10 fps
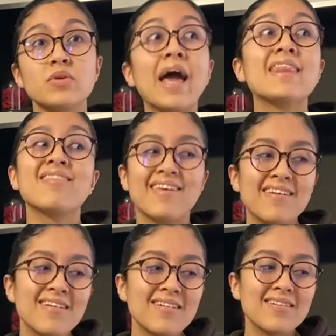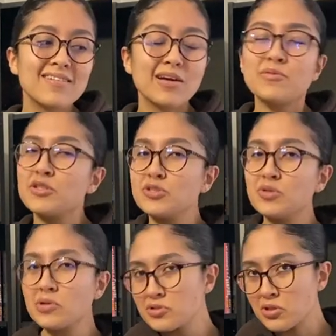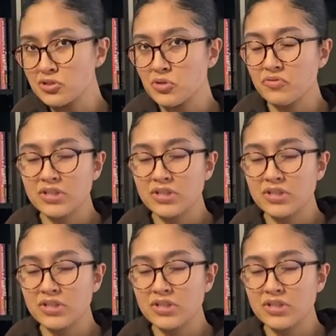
I think I'm gonna do a junk journal